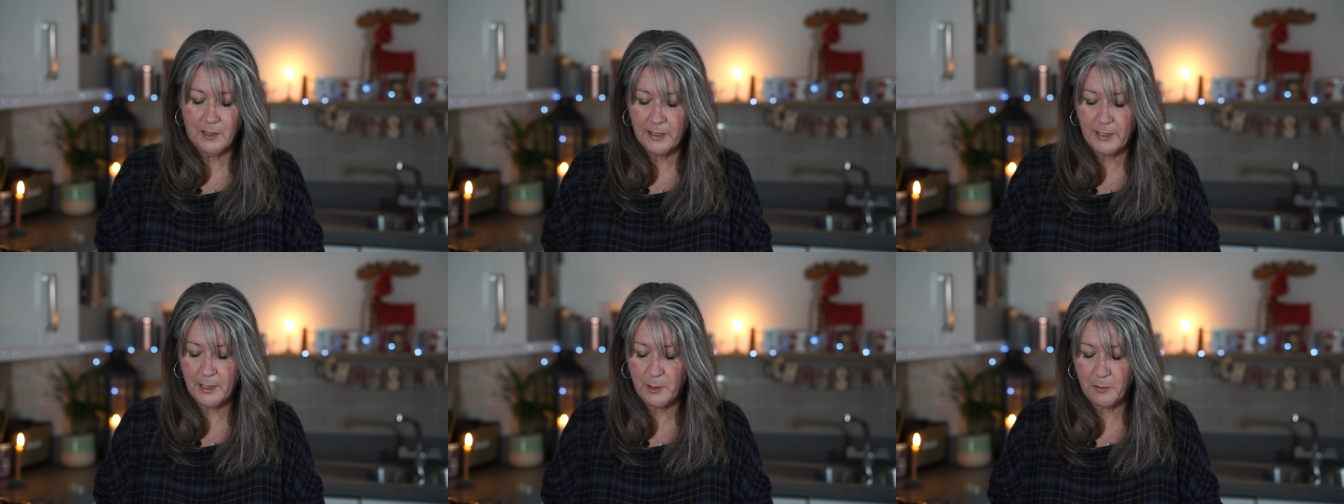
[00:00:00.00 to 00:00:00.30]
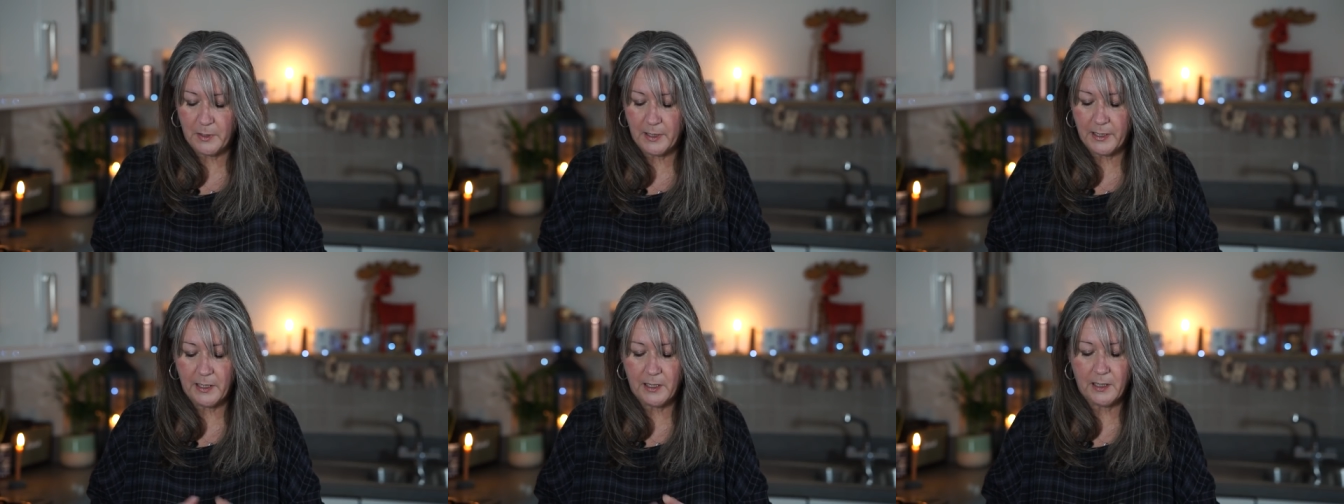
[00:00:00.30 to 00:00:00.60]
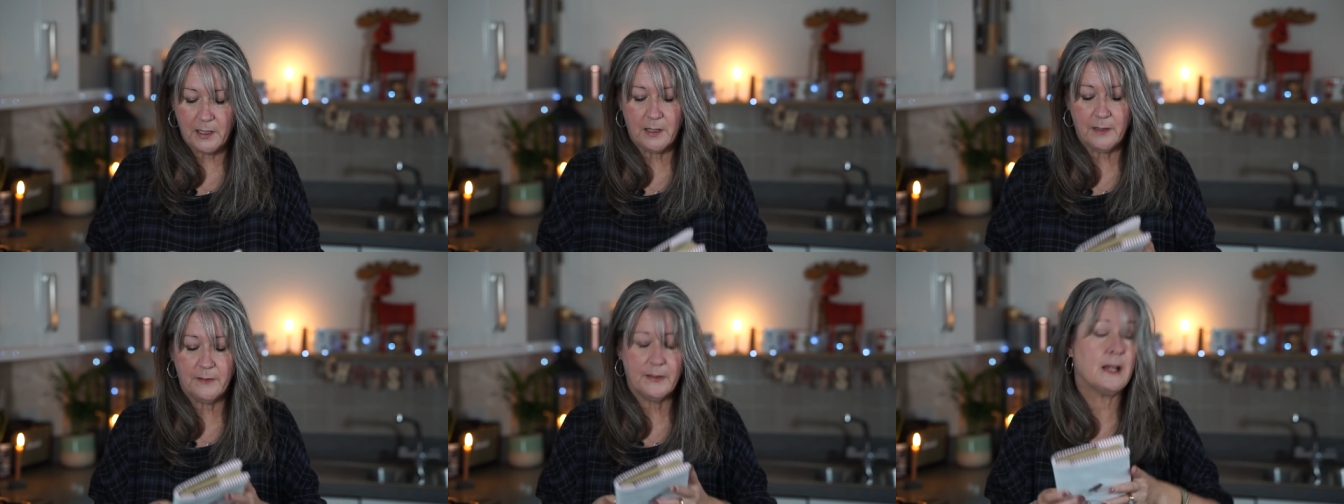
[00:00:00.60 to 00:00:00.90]
Anyway,
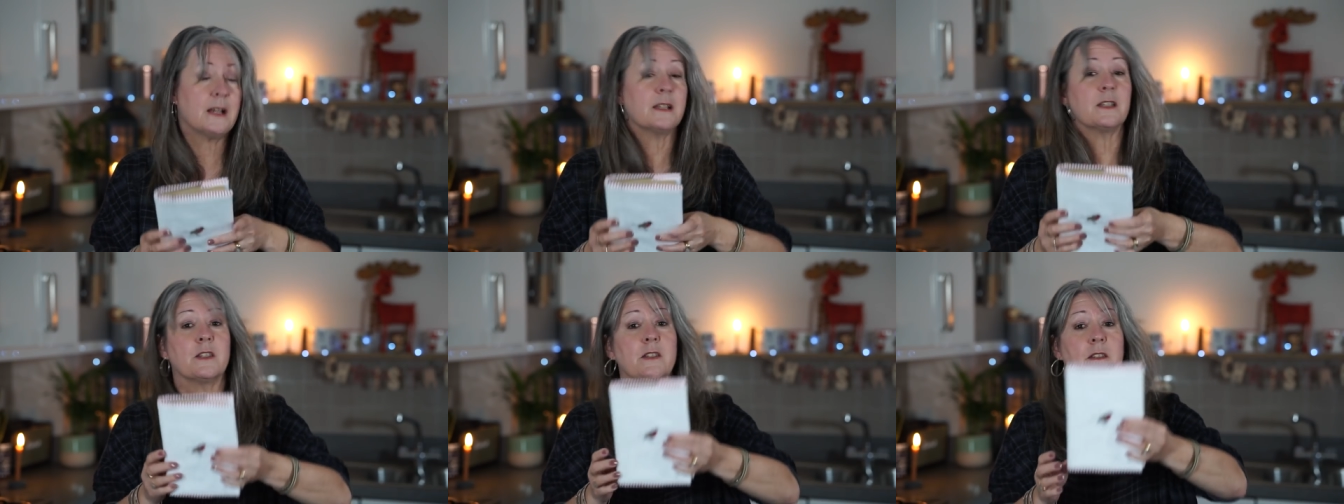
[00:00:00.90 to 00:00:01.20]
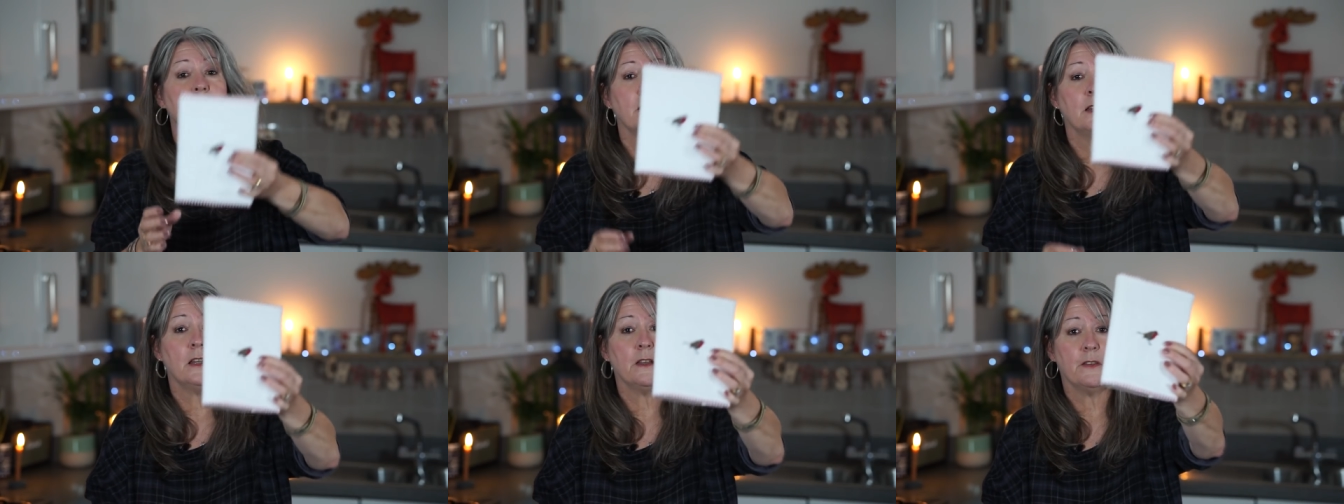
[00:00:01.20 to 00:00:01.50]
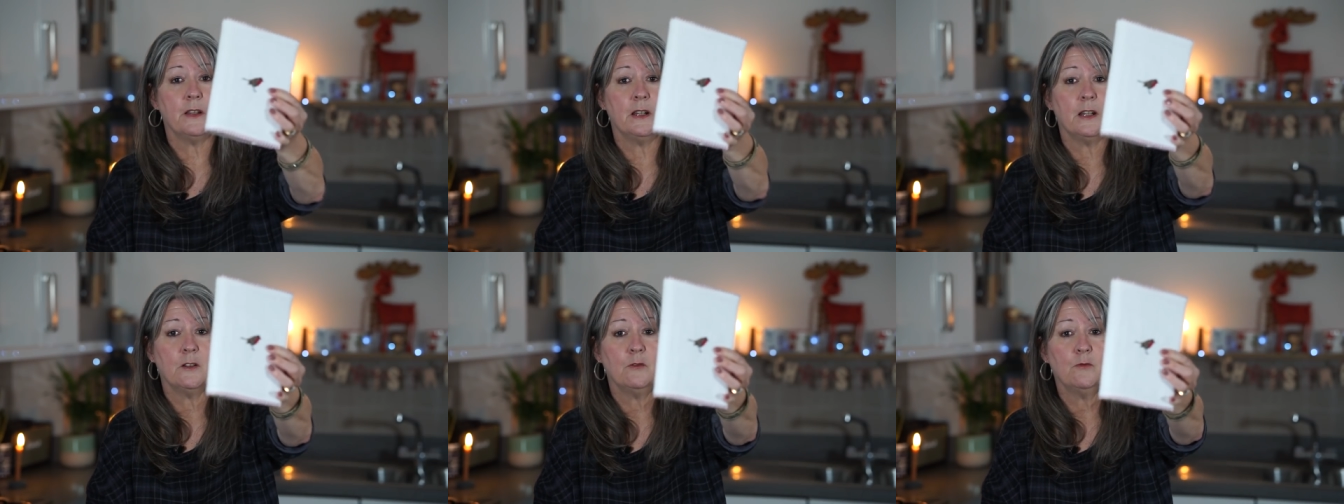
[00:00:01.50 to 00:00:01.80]
that's
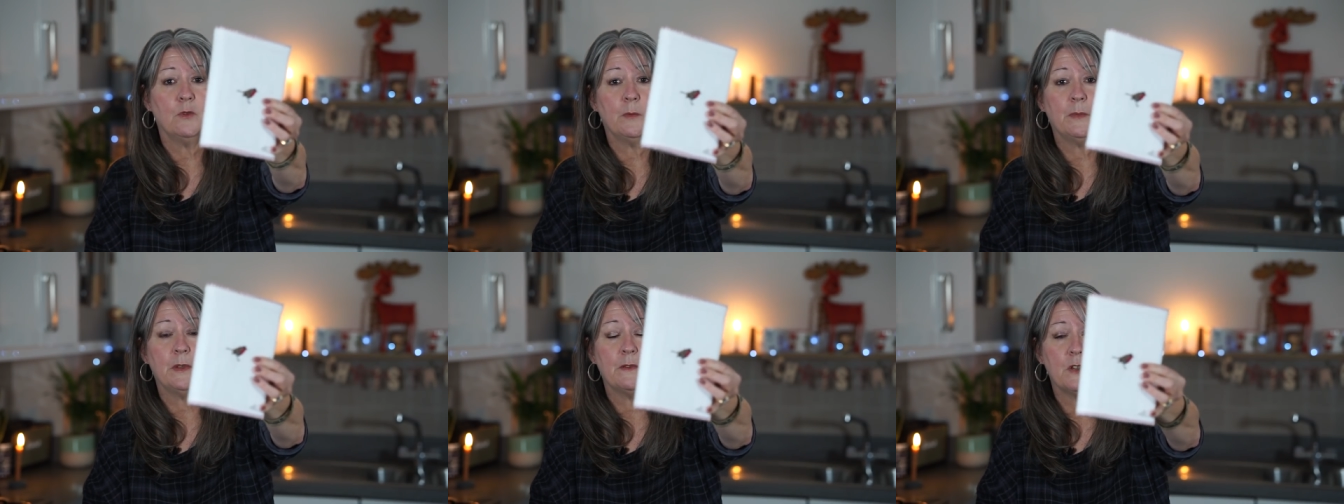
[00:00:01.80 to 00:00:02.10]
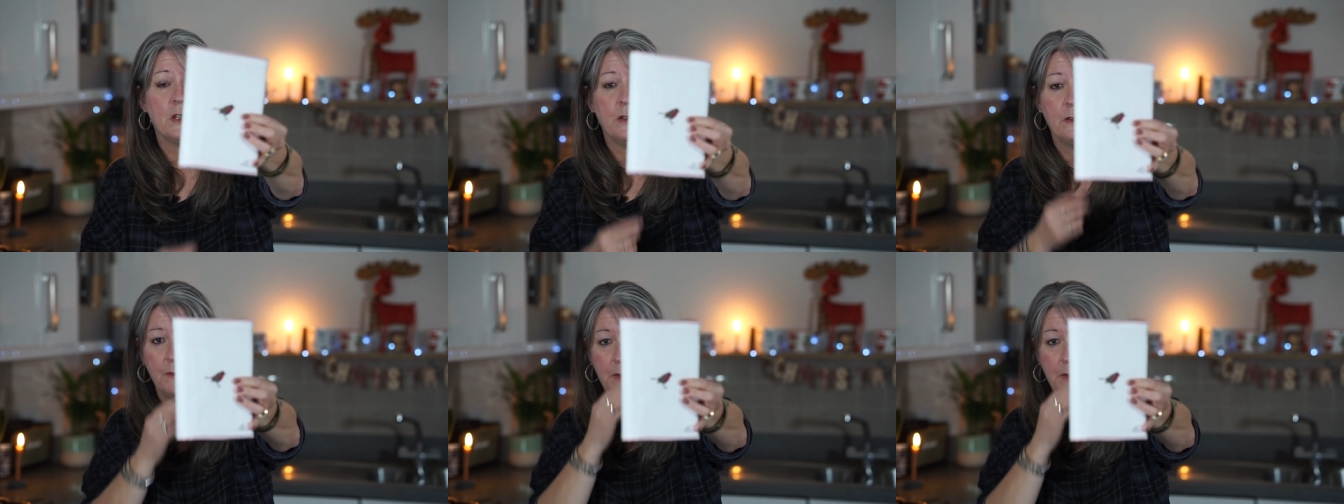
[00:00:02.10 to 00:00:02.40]
another little robin. I've shown